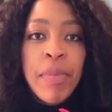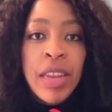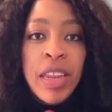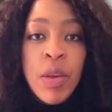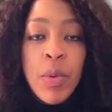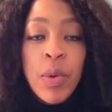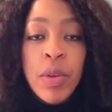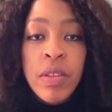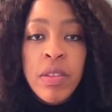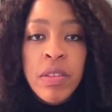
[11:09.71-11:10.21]
but
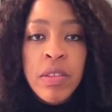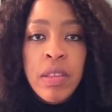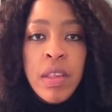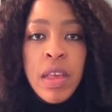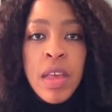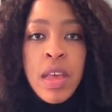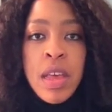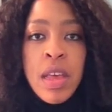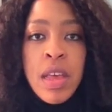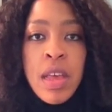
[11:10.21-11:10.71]
he was
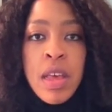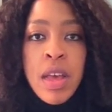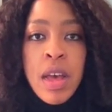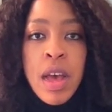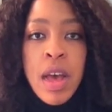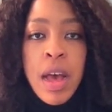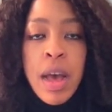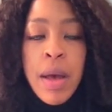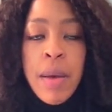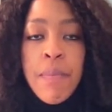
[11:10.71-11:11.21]

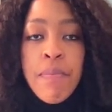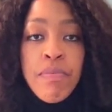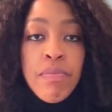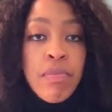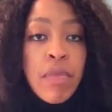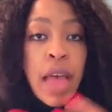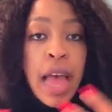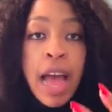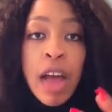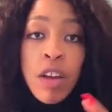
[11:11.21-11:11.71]

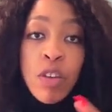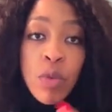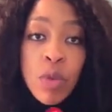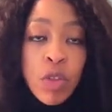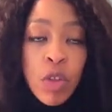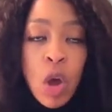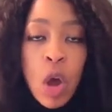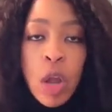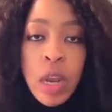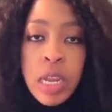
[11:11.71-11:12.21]
out
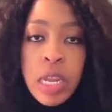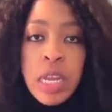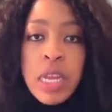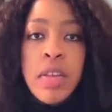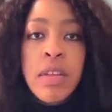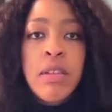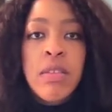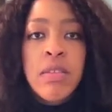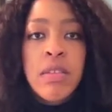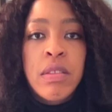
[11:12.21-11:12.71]
with
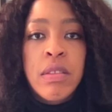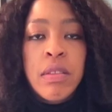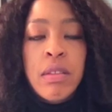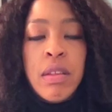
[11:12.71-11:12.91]
colleagues,